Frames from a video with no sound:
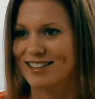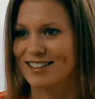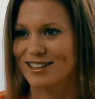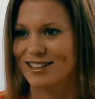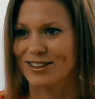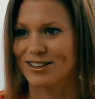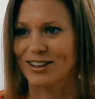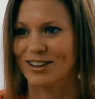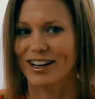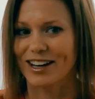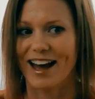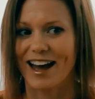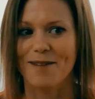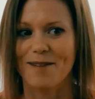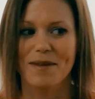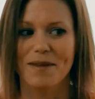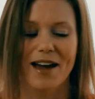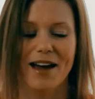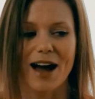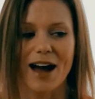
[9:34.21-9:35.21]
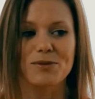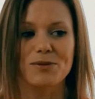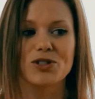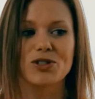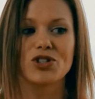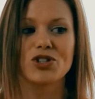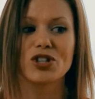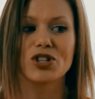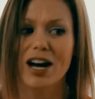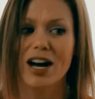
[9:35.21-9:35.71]
to look at. I was
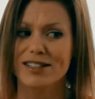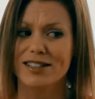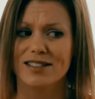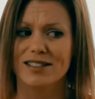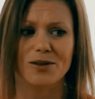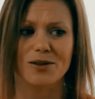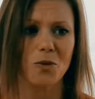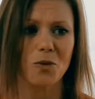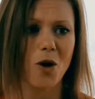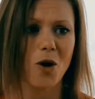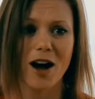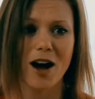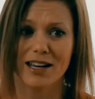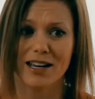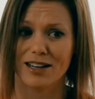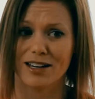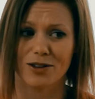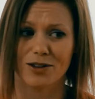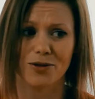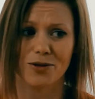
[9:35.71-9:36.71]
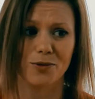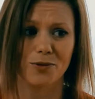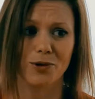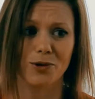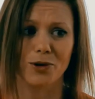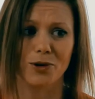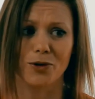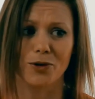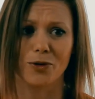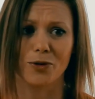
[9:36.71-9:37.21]
just walking
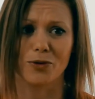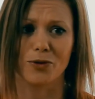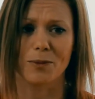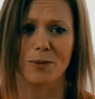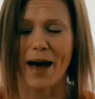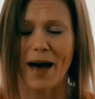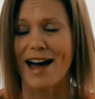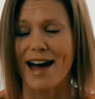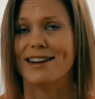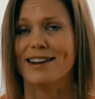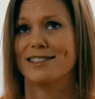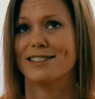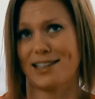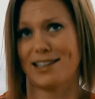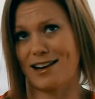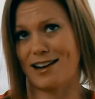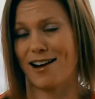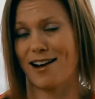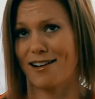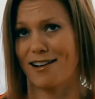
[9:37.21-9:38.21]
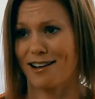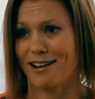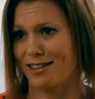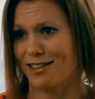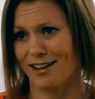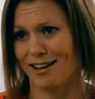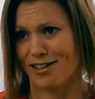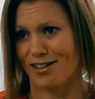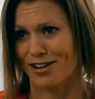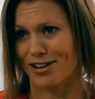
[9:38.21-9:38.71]
through the Paddington area
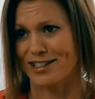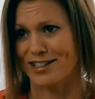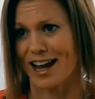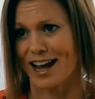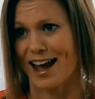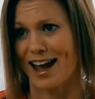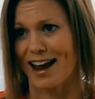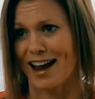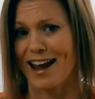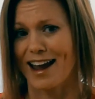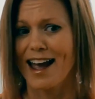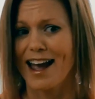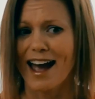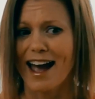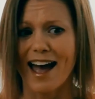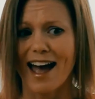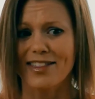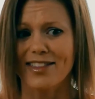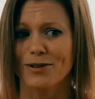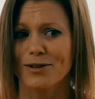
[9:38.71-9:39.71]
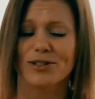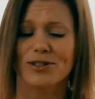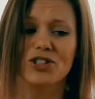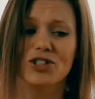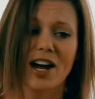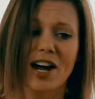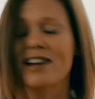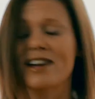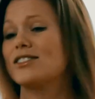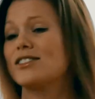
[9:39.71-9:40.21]
the other day, and there was a
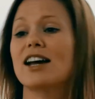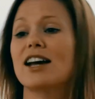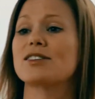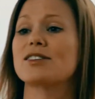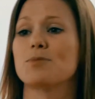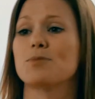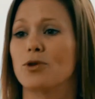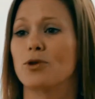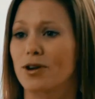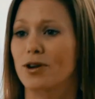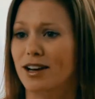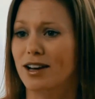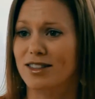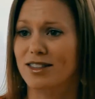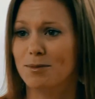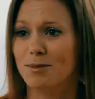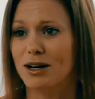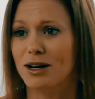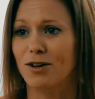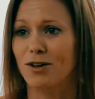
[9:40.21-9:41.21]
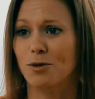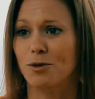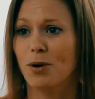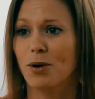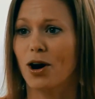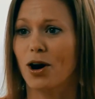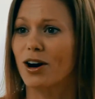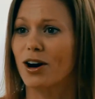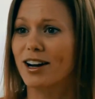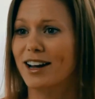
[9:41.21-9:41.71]
giant chessboard in the middle of a
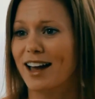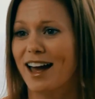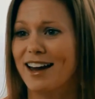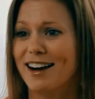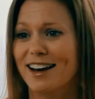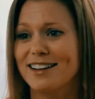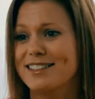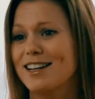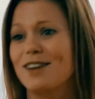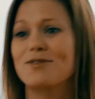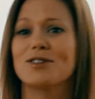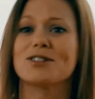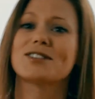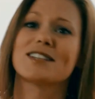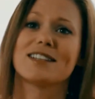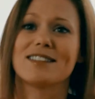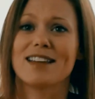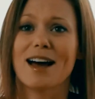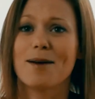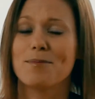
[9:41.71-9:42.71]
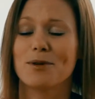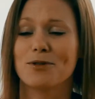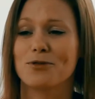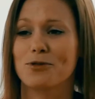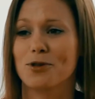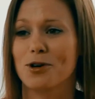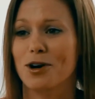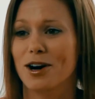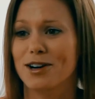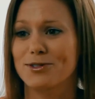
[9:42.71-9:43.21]
park, and I'd never seen that
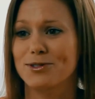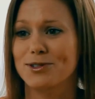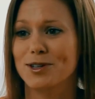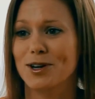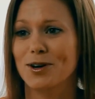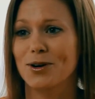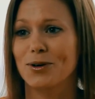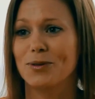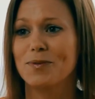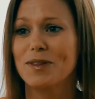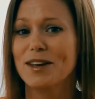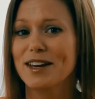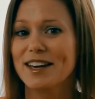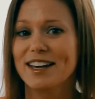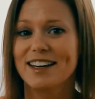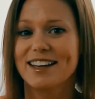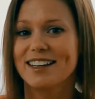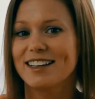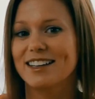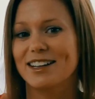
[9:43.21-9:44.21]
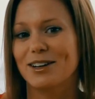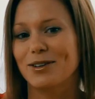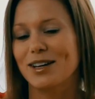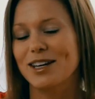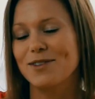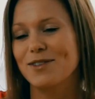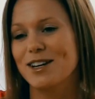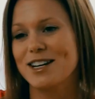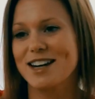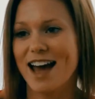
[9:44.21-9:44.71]
before. And so
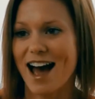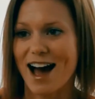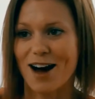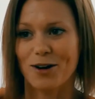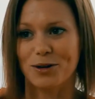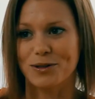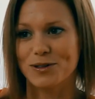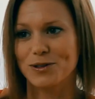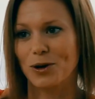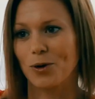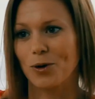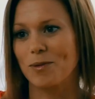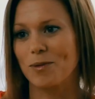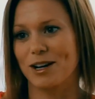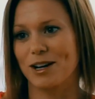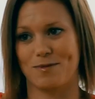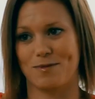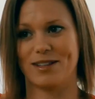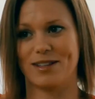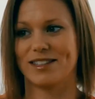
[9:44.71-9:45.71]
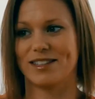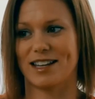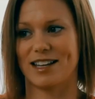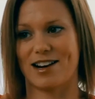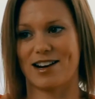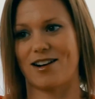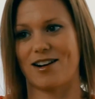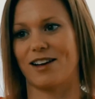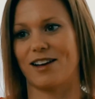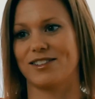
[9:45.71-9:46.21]
even now, so many months
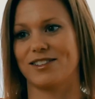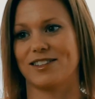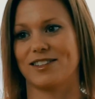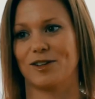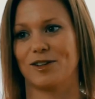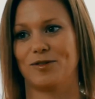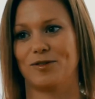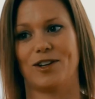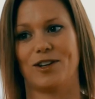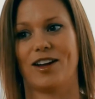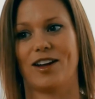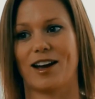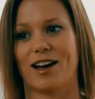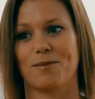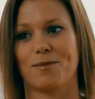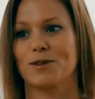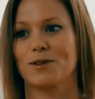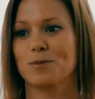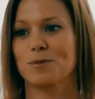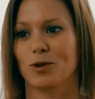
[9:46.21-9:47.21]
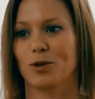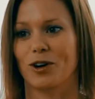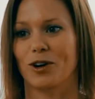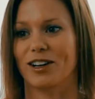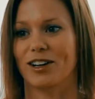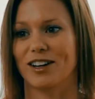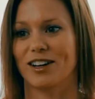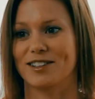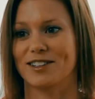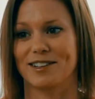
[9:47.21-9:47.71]
later, I still feel like I'm
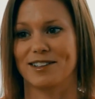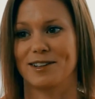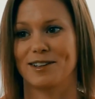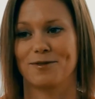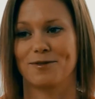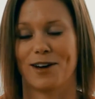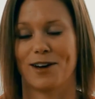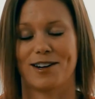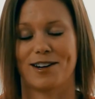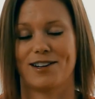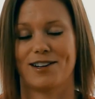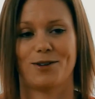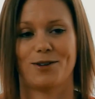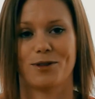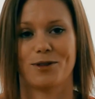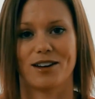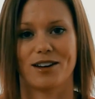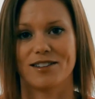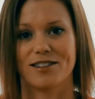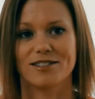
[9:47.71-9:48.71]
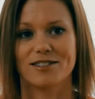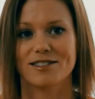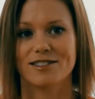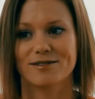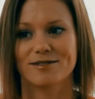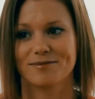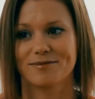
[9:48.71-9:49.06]
exploring London and finding new things.